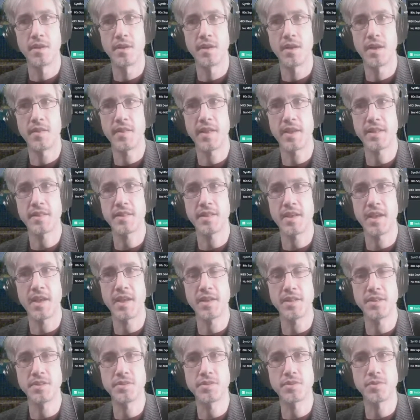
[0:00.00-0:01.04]
I like the
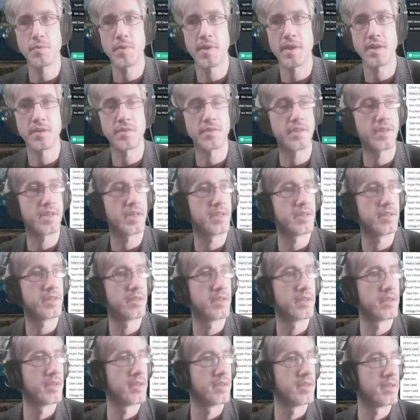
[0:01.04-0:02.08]
80 square lead,
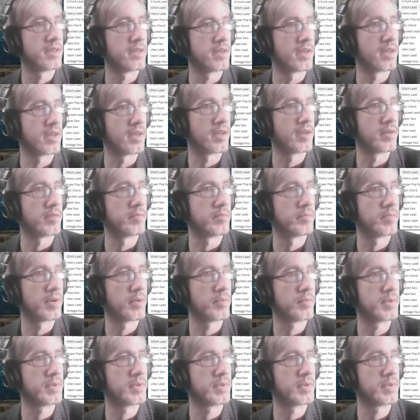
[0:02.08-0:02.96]
but